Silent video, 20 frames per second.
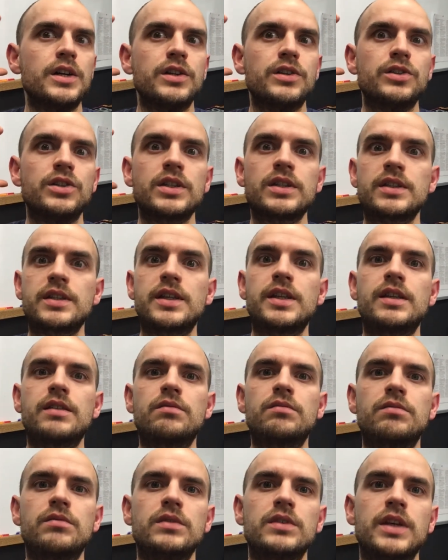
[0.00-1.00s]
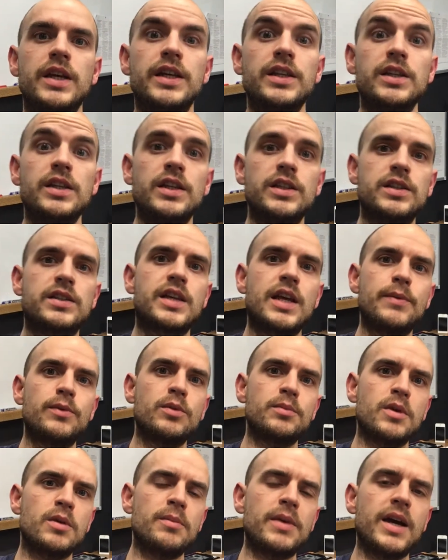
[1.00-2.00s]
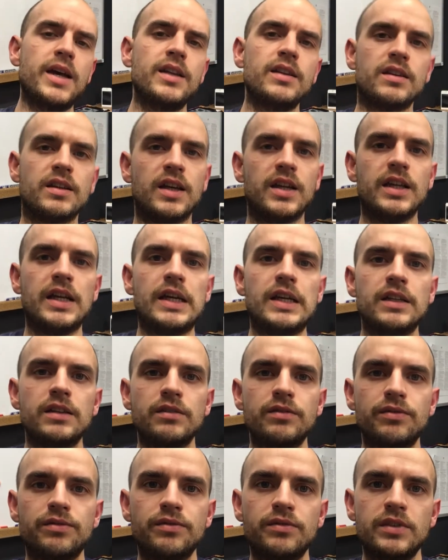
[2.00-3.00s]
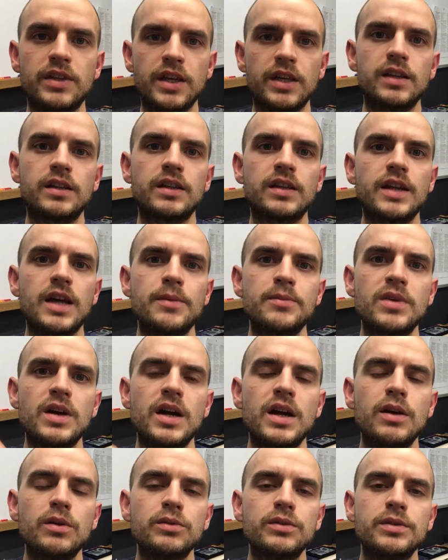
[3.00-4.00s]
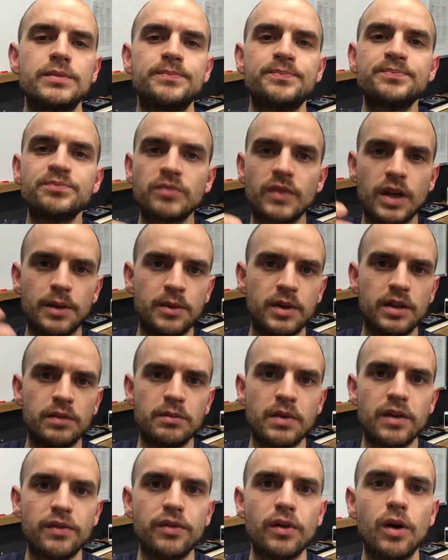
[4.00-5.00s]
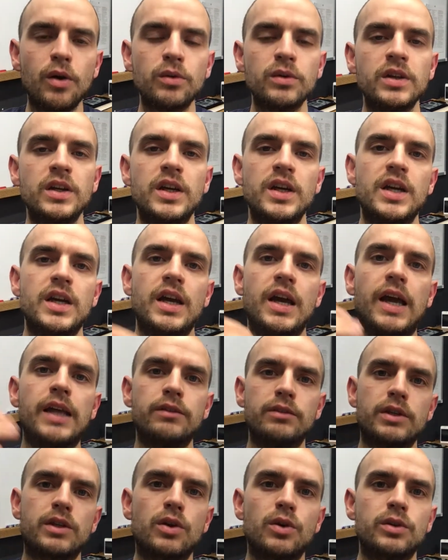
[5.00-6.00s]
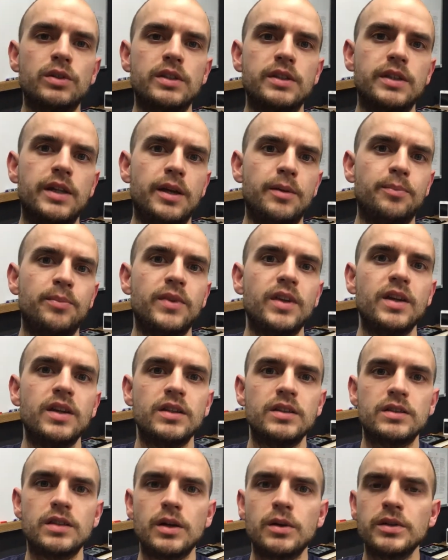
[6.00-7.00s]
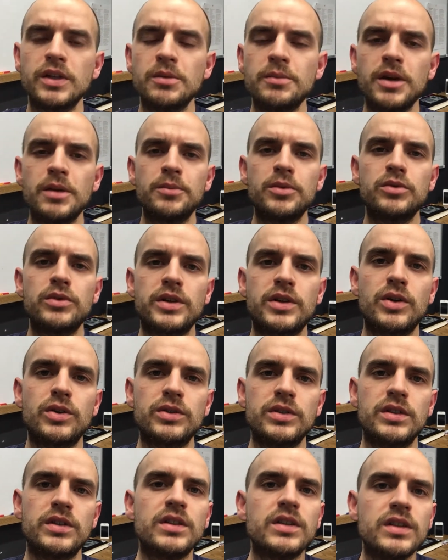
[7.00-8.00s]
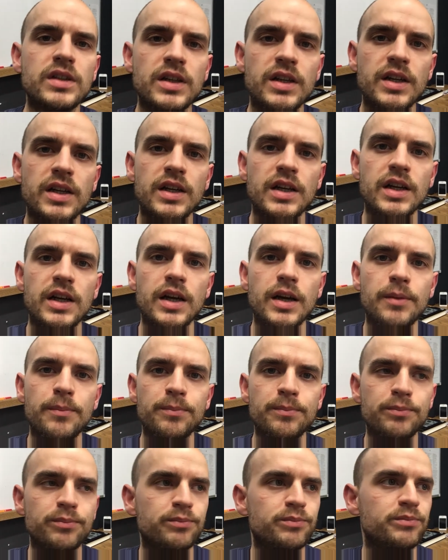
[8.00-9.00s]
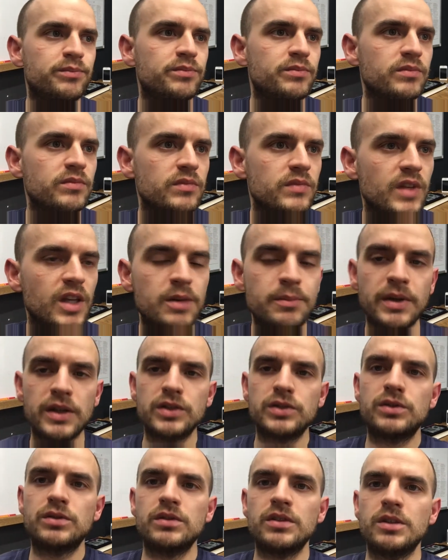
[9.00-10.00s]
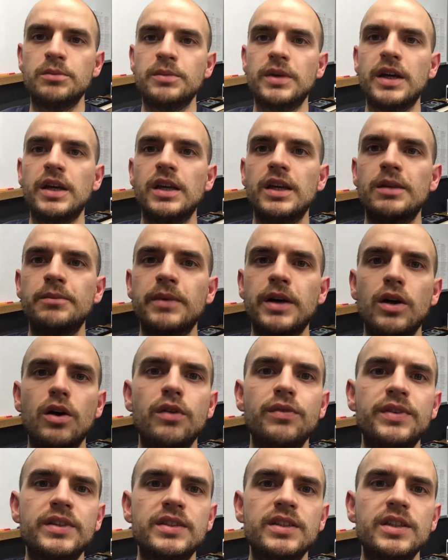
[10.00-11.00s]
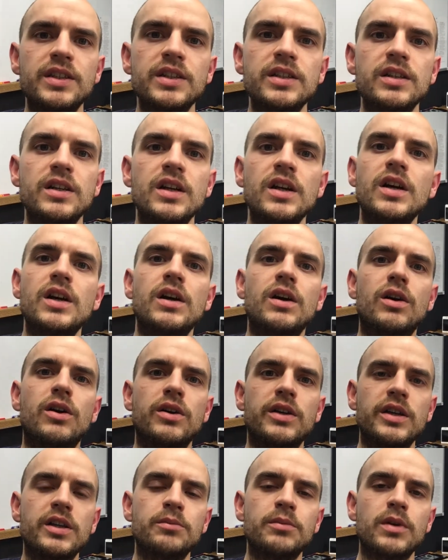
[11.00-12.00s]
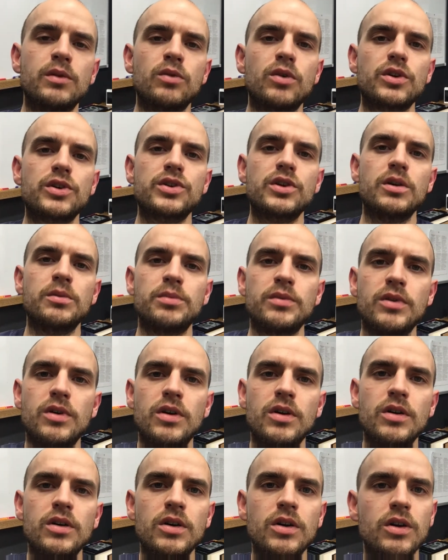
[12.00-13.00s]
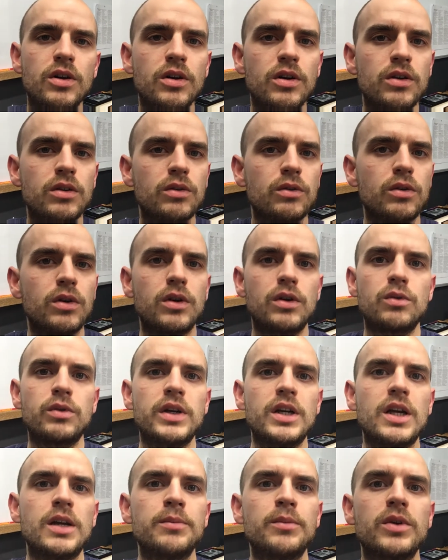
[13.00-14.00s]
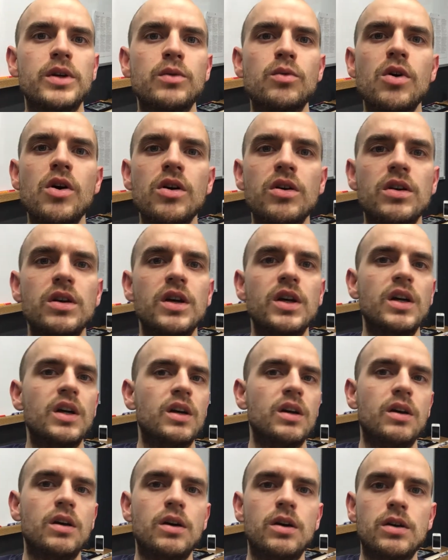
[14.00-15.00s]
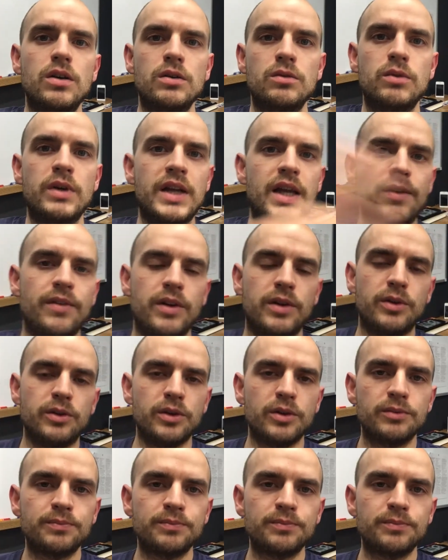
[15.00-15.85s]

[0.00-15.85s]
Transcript: just the idea just came to my mind, and I've taken the camera out. I mean my phone, and recorded them. So they might be recorded in my office here, or in my workshop, or when I'm on a walk, or whenever, in